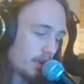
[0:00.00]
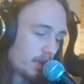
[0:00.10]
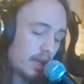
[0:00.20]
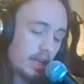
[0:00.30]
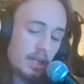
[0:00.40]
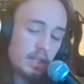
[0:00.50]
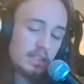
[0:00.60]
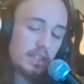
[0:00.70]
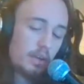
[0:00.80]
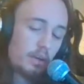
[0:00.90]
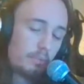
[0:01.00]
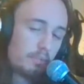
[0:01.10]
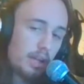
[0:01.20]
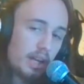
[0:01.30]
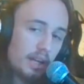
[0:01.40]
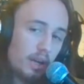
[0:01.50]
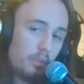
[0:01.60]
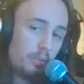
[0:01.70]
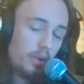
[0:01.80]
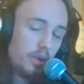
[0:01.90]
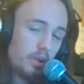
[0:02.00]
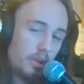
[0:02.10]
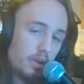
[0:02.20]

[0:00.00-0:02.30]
Okay, so I'm playing open